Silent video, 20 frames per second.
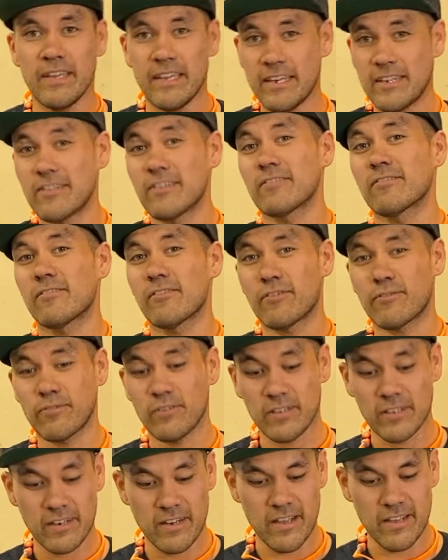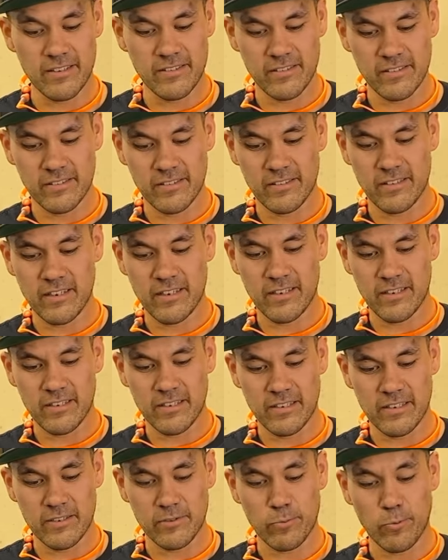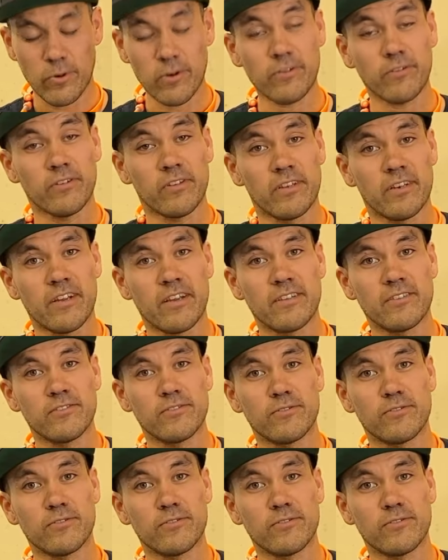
It does look really nice, and it does work really nice.